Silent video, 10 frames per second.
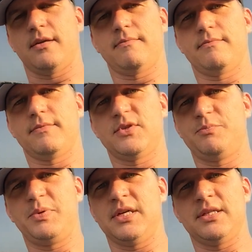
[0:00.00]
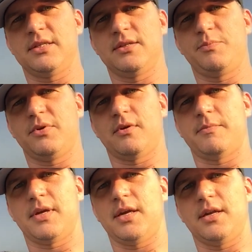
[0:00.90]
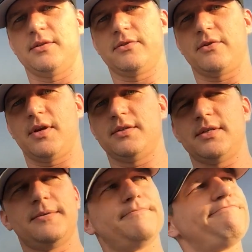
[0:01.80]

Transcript: of spin this has put on my head. It's crazy.